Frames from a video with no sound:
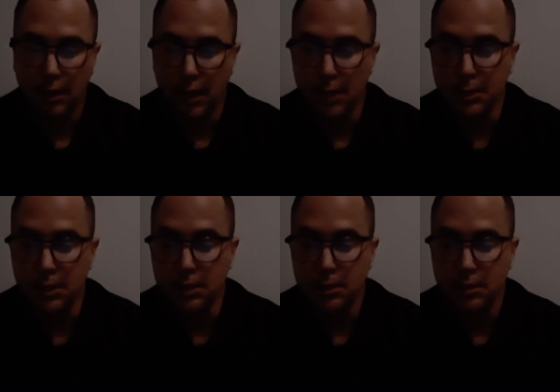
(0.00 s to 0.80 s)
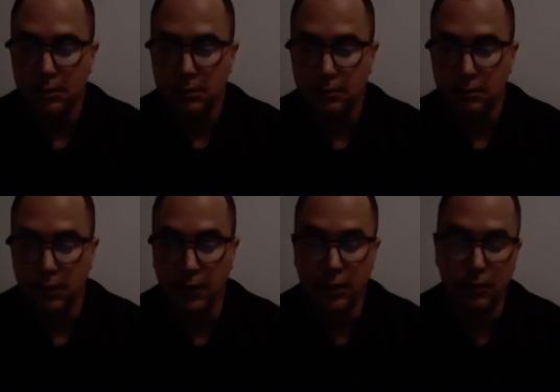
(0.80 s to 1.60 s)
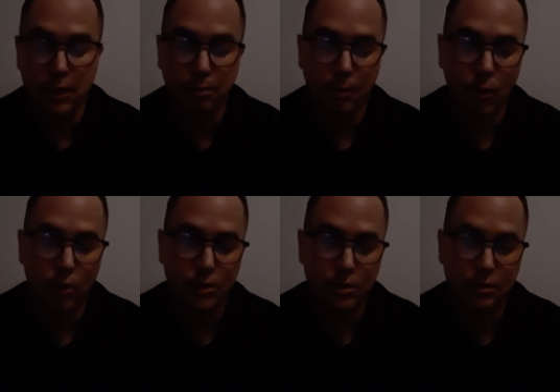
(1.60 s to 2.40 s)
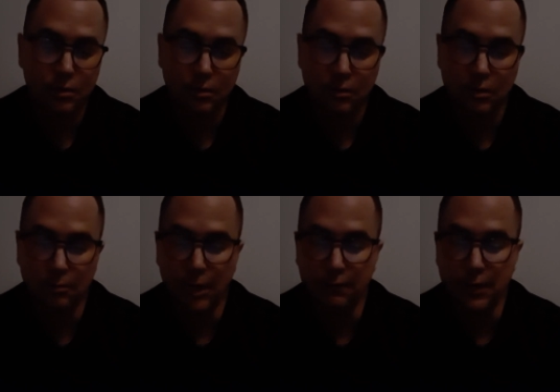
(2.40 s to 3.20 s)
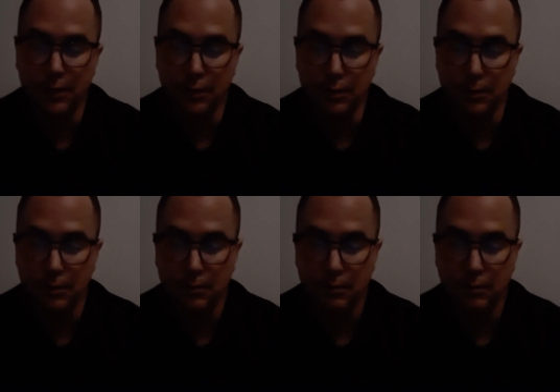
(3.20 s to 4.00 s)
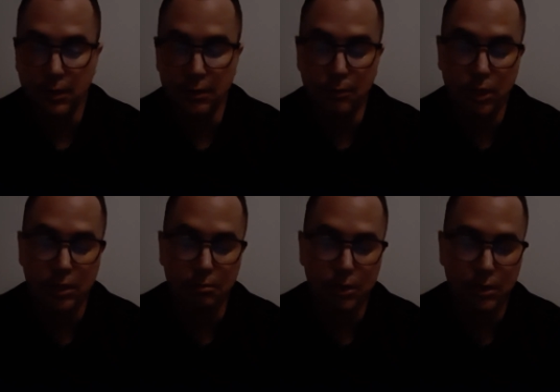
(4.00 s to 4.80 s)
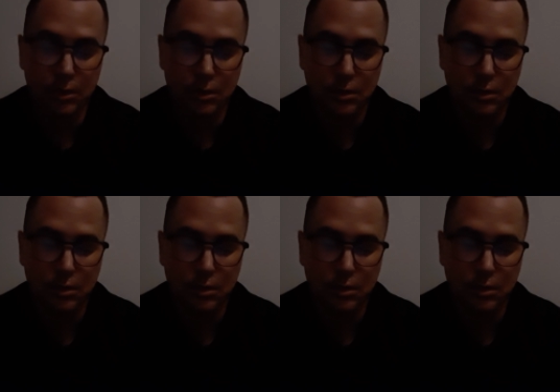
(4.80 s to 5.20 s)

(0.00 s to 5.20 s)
Assets are in direct proportion to my value in the marketplace.